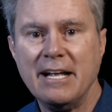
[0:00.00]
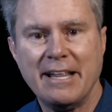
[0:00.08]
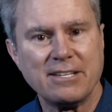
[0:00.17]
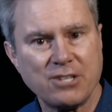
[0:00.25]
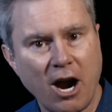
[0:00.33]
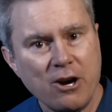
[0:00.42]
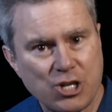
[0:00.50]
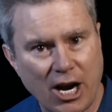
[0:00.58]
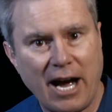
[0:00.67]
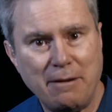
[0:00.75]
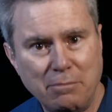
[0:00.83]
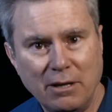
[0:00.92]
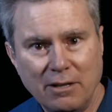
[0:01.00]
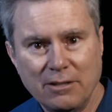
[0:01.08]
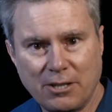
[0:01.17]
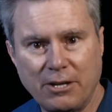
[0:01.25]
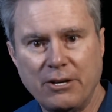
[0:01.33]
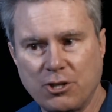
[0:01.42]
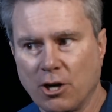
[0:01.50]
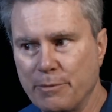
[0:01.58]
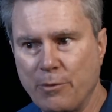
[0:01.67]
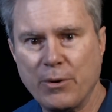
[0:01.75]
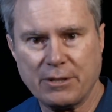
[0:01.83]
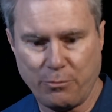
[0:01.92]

That's our job to determine what